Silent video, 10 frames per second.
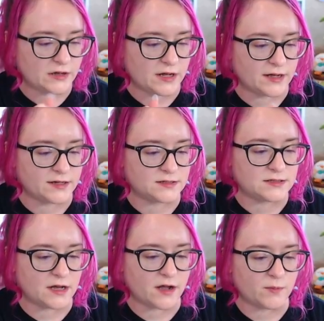
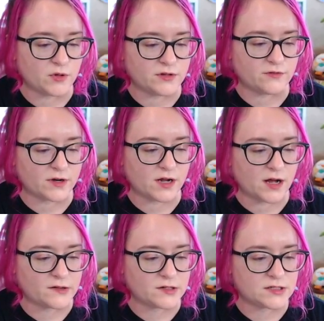a couple different
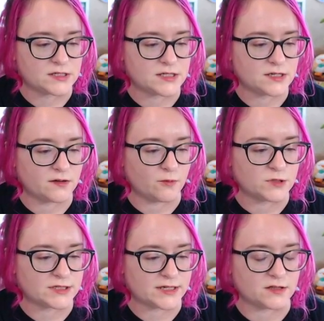colors,
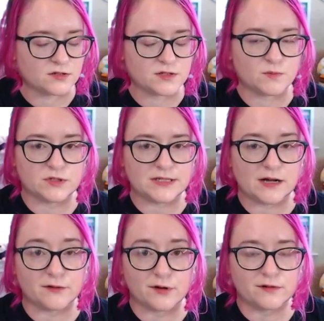almost like those
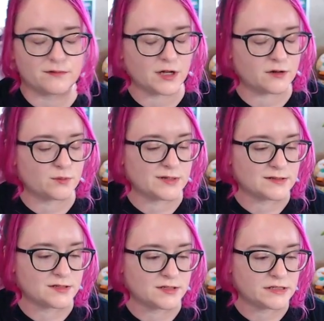multicolored
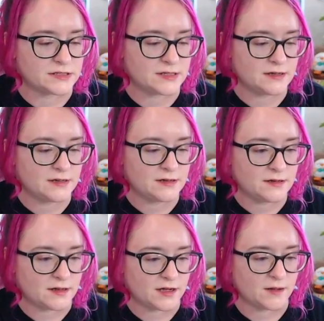pencils.
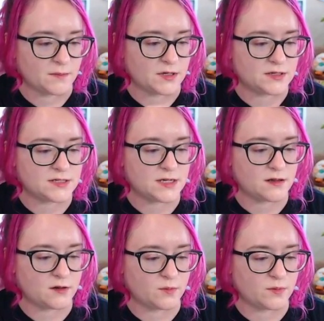You can see it a
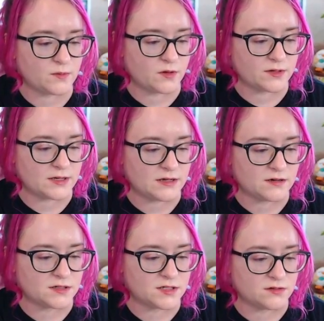little bit on the
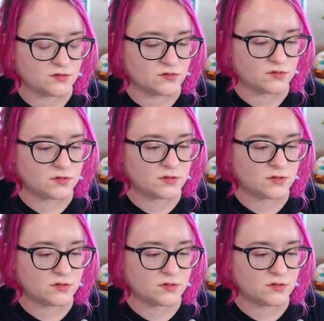ear too.